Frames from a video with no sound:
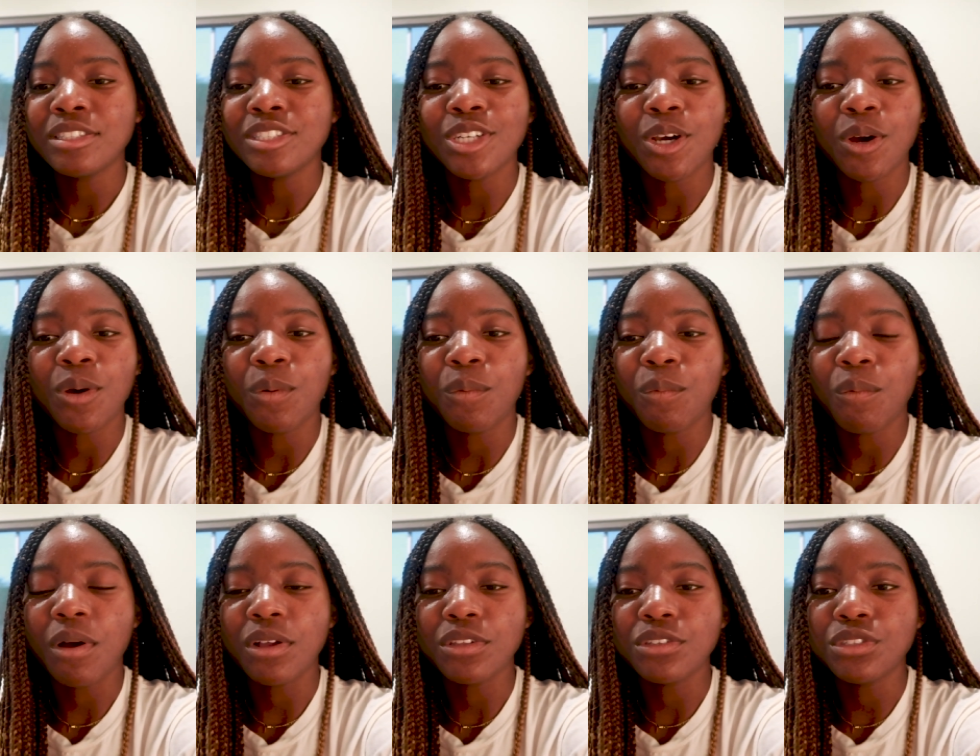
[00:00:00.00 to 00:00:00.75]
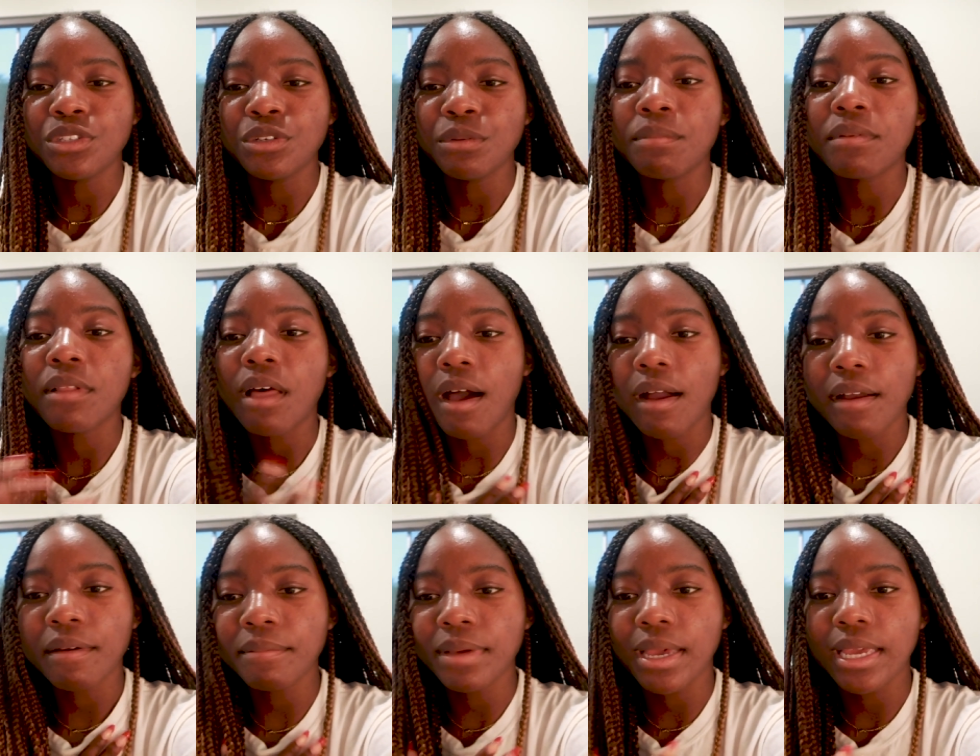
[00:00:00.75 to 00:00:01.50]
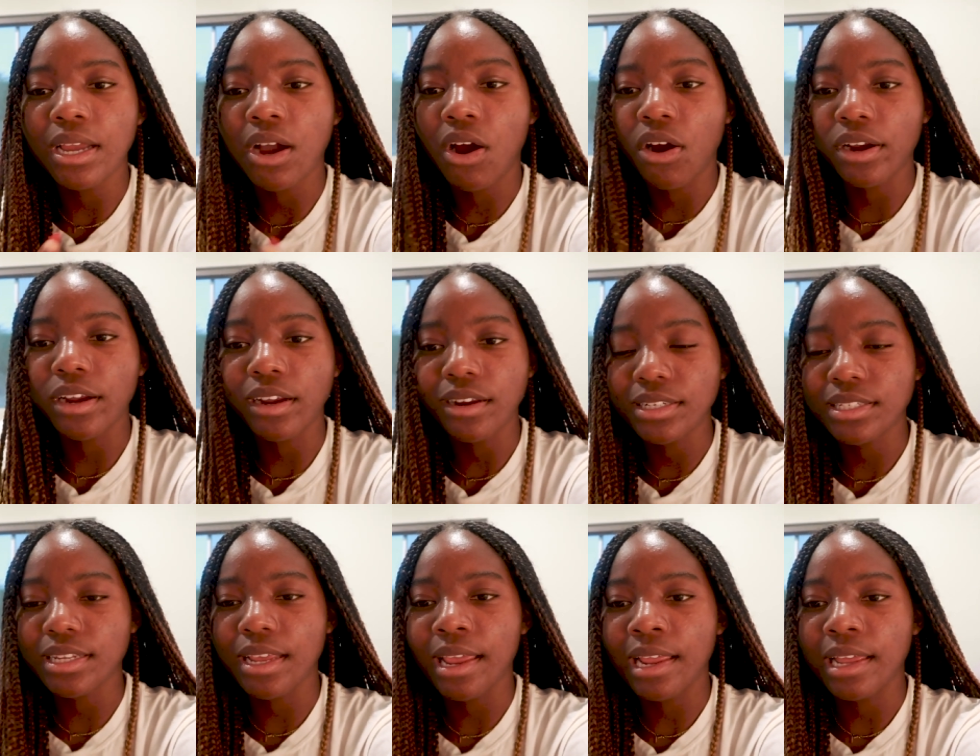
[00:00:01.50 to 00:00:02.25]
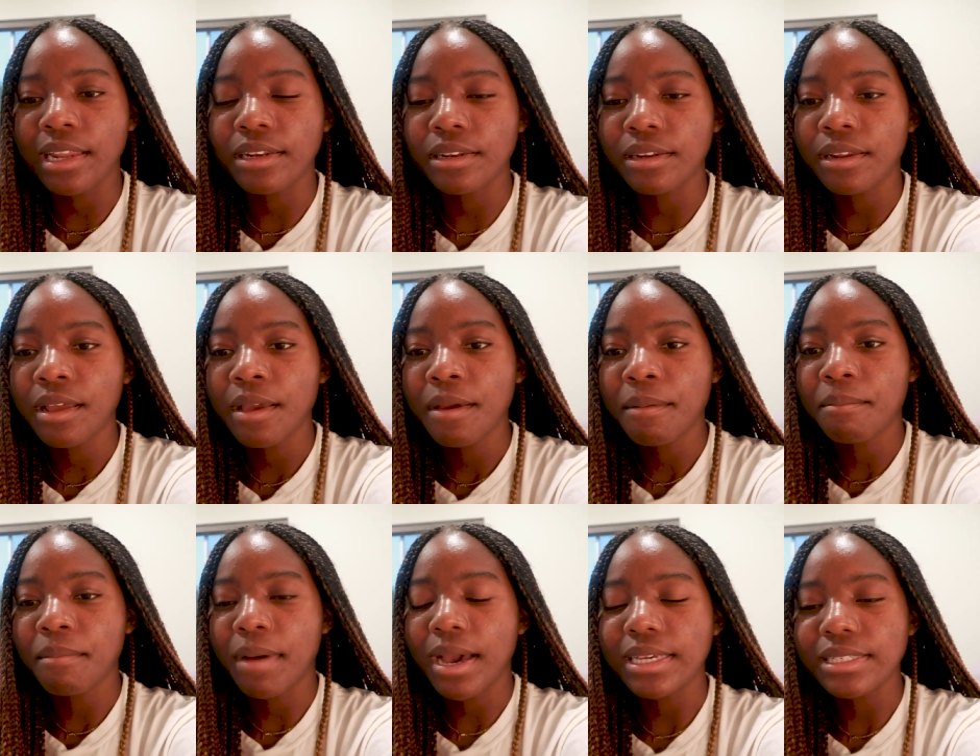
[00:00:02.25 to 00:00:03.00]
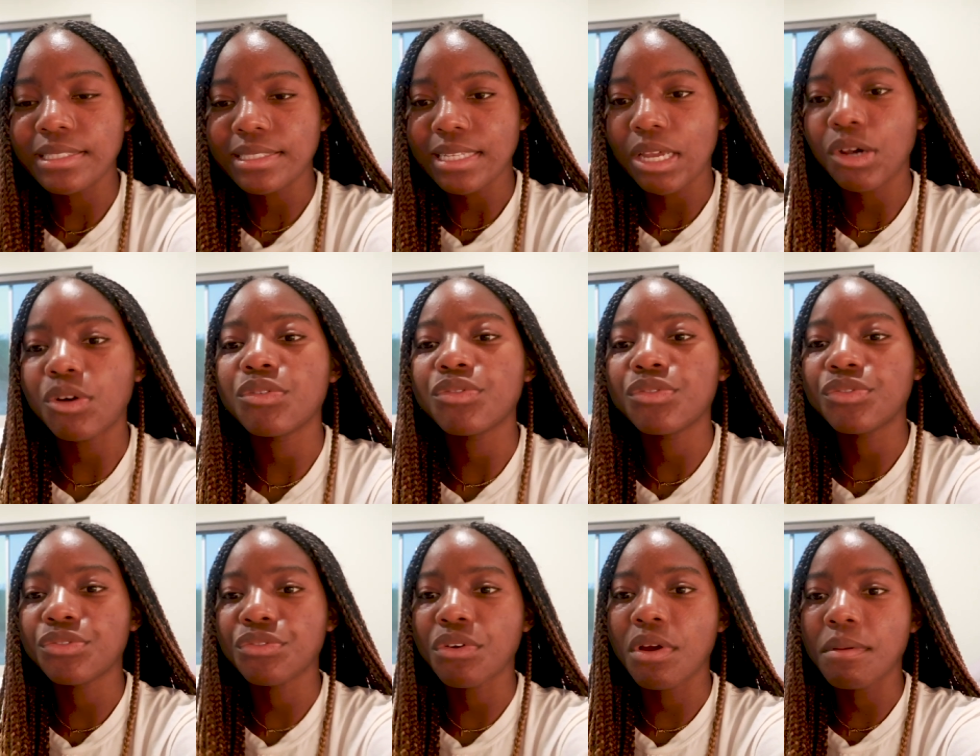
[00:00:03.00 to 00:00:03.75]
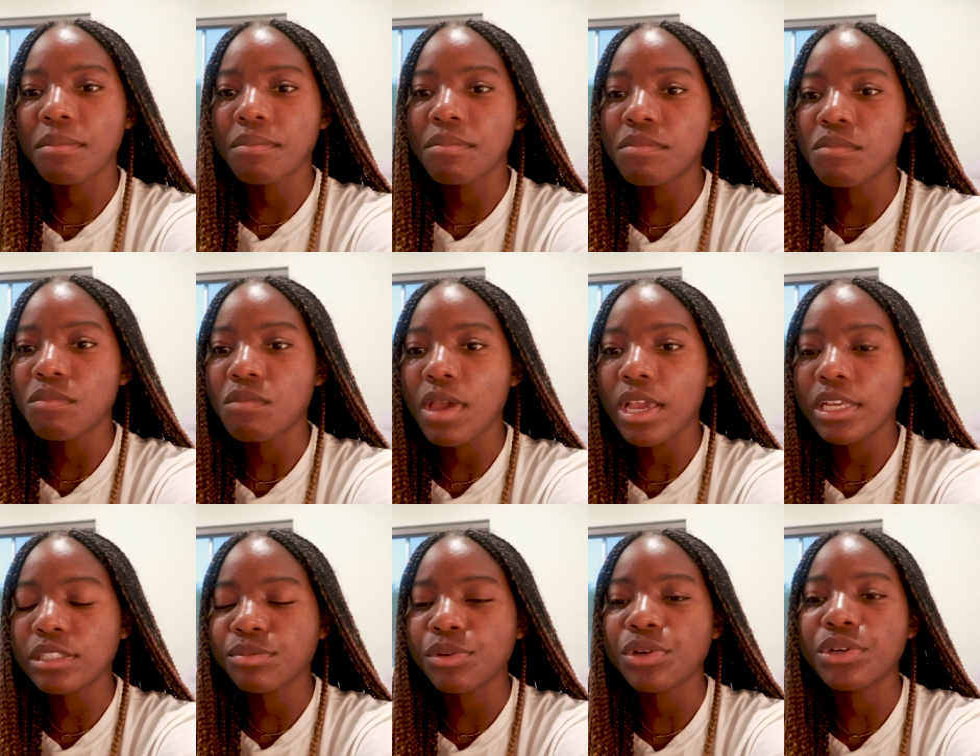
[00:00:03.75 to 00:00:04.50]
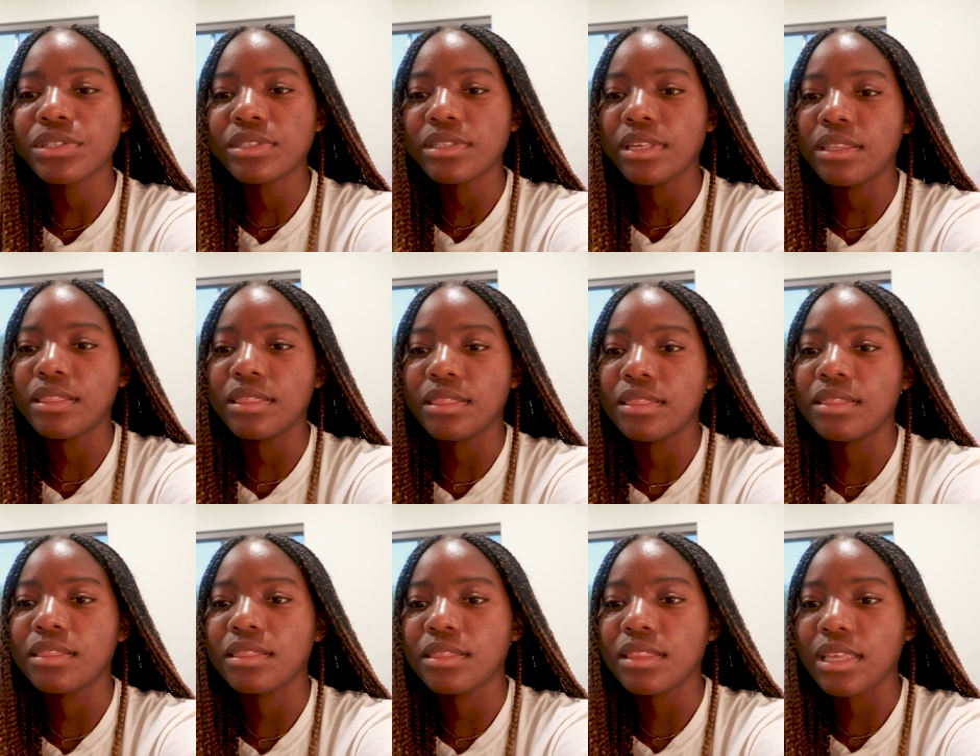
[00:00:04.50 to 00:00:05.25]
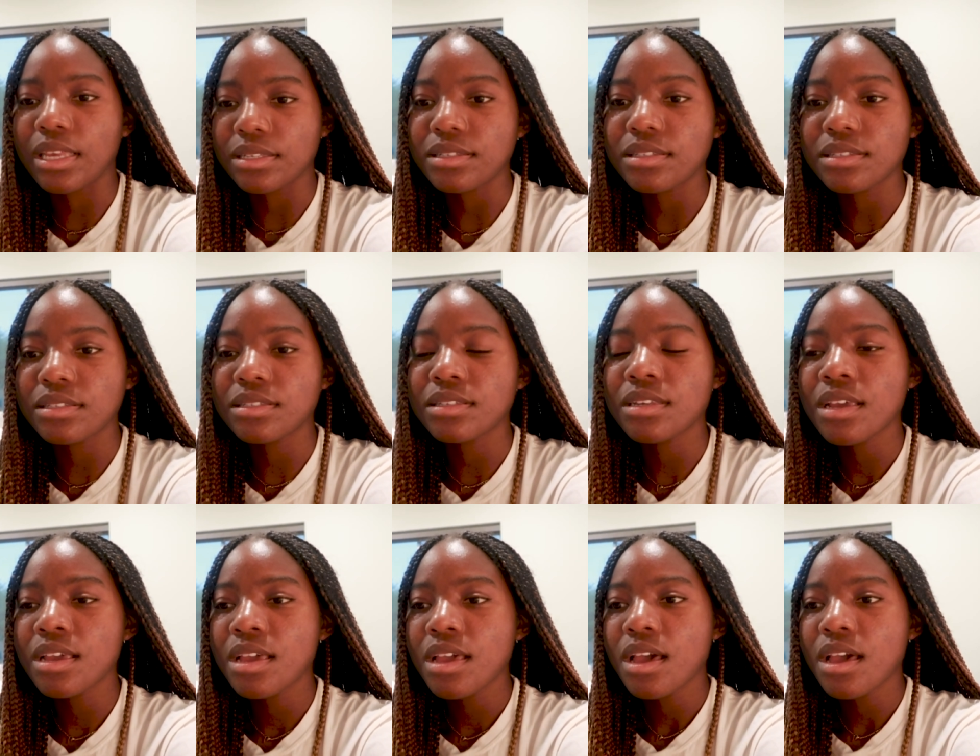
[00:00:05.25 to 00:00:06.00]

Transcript: don't want to block my heart and myself from experiencing this